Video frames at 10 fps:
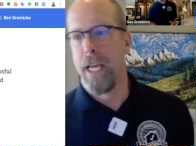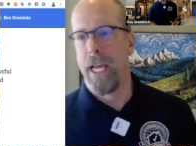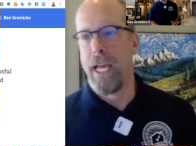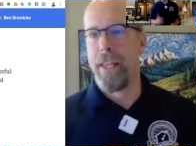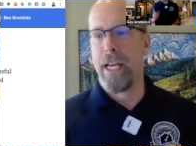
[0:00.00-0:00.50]

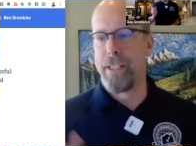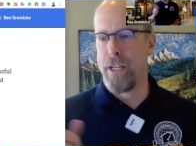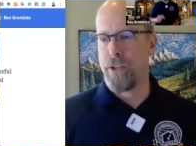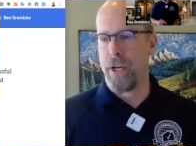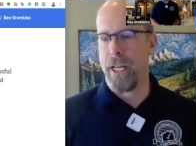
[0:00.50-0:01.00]
And that's in
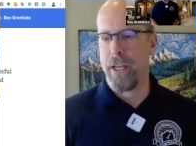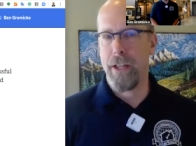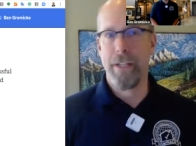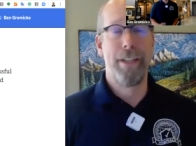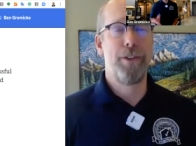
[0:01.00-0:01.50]
our training
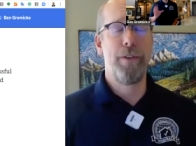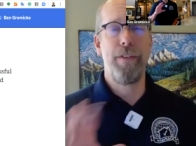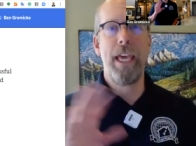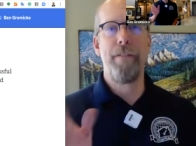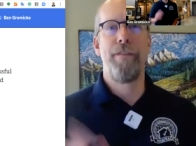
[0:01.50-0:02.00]
class. So if you
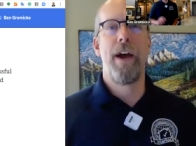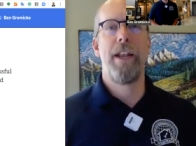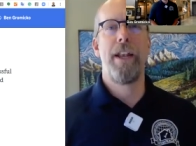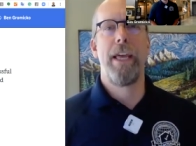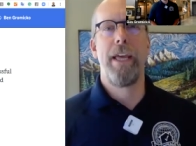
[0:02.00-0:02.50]
can't find
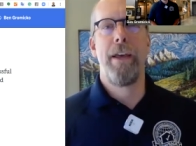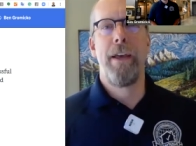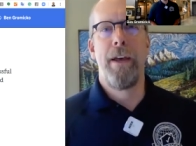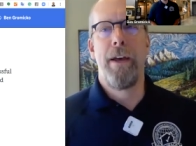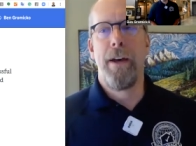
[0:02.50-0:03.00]
any
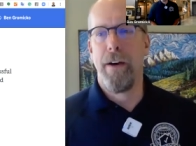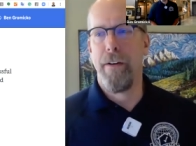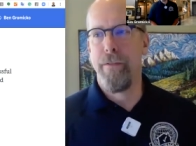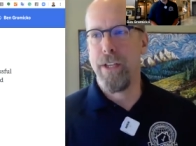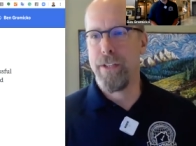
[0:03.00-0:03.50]

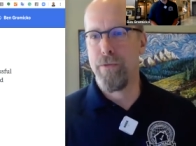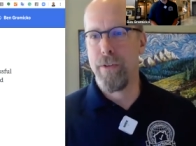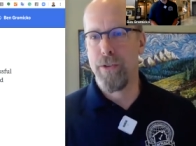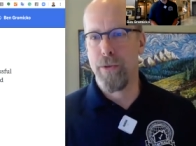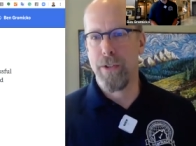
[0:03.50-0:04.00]
of these
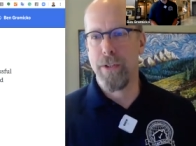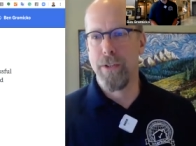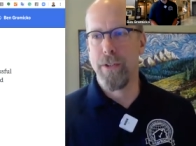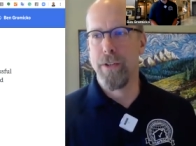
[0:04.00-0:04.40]
resources,